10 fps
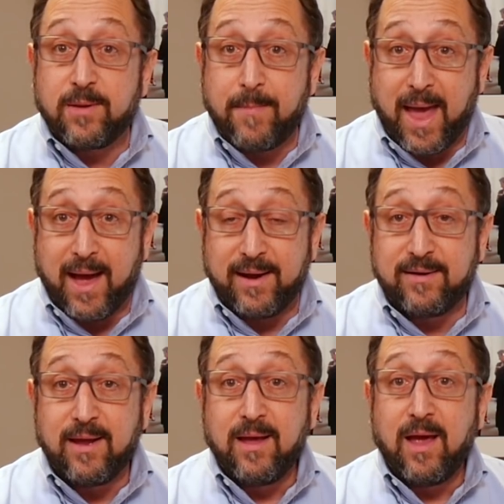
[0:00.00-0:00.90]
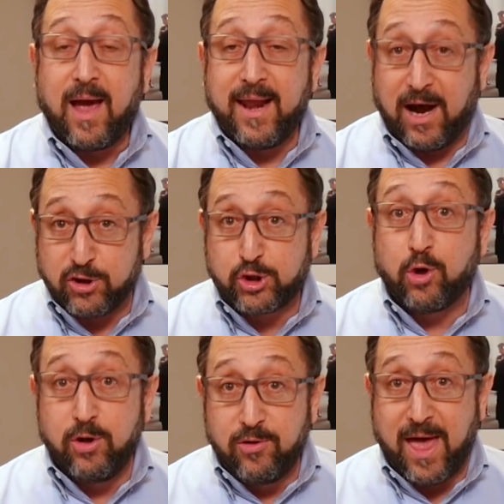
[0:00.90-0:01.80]
command, and I'll
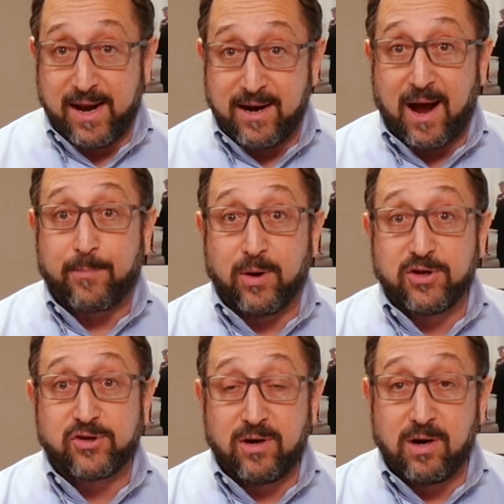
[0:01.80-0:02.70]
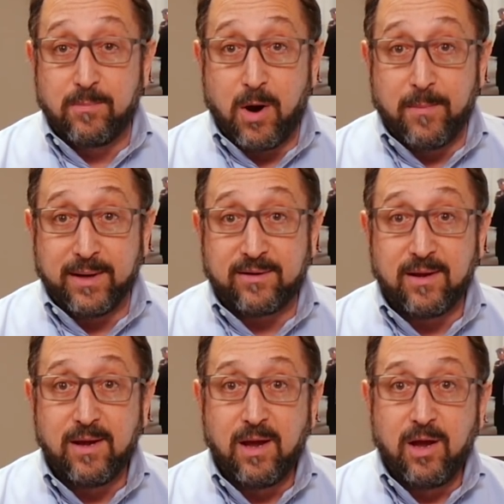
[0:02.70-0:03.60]
show you that in operation in a moment,
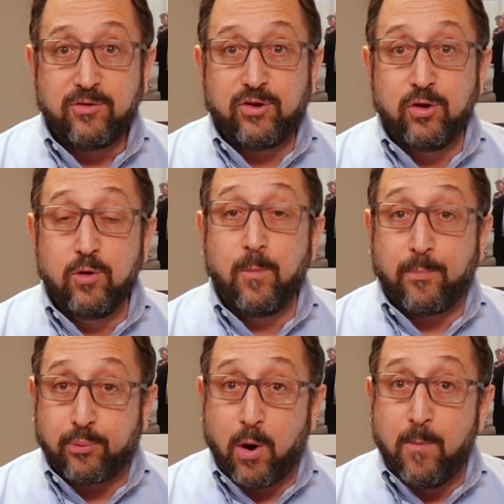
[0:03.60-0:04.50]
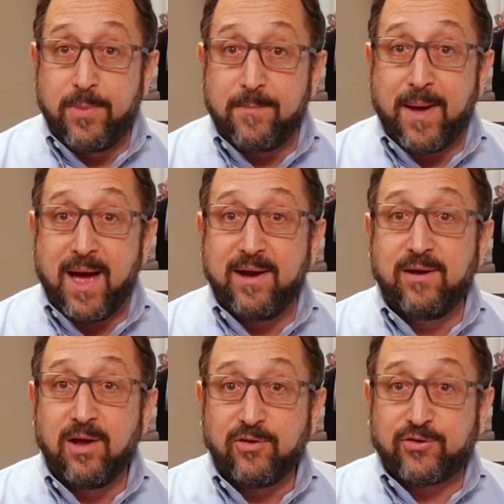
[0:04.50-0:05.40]
to probe the
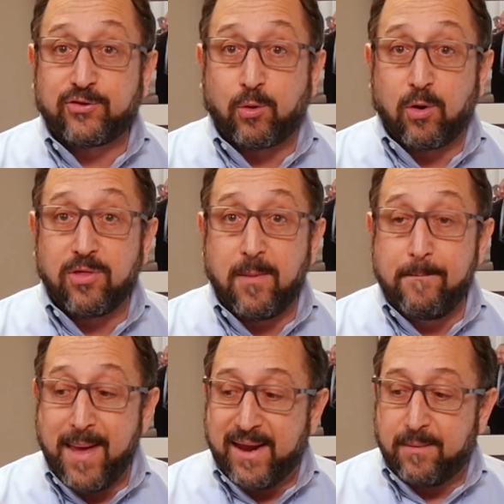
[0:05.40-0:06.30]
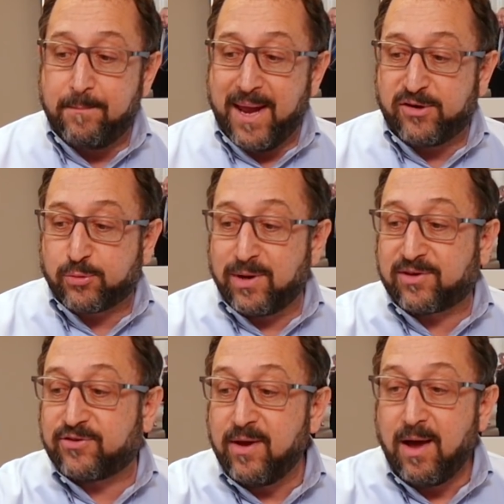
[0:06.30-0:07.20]
bed, store the
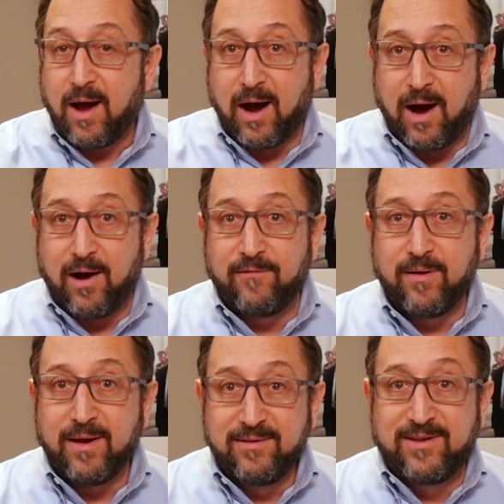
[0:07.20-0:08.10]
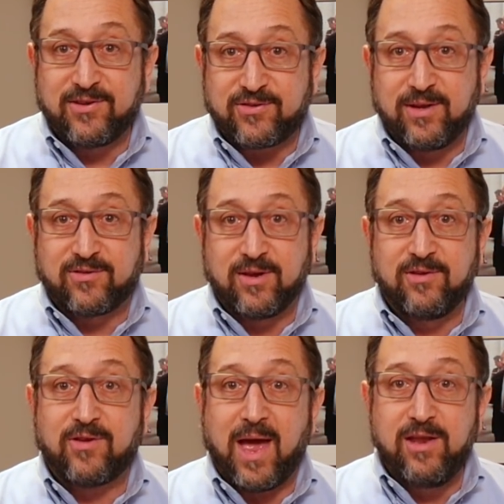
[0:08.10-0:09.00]
matrix of
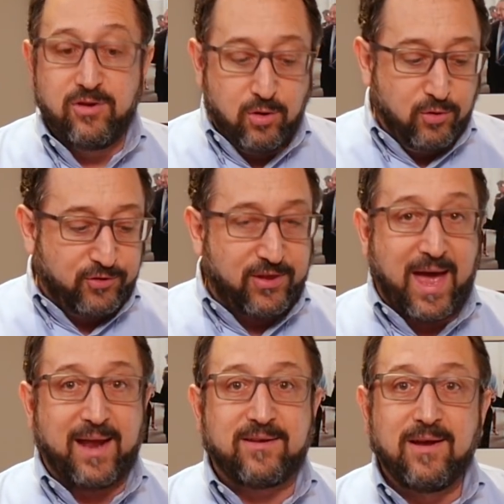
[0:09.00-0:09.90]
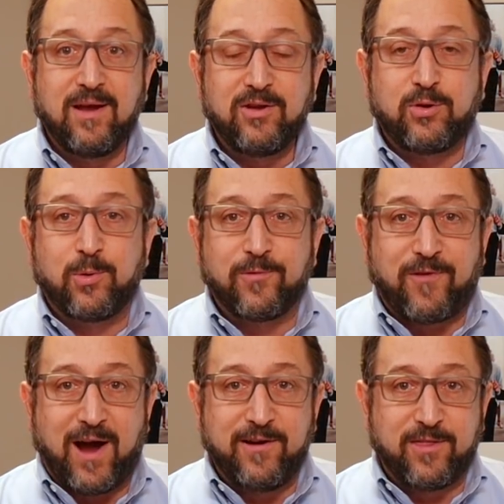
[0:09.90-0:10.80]
distances, and use that to
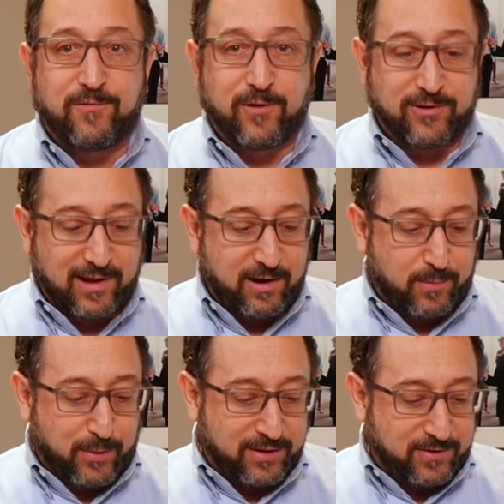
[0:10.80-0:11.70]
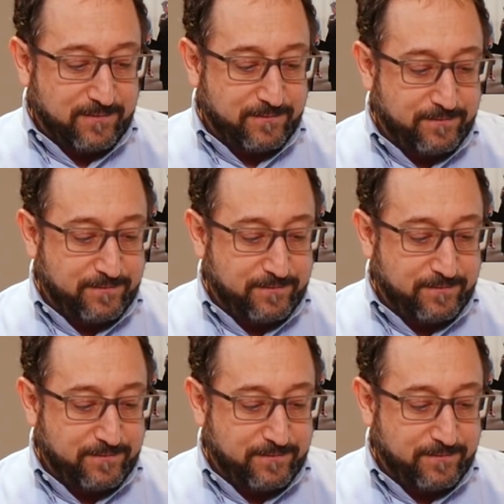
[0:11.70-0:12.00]
refine the first layer print.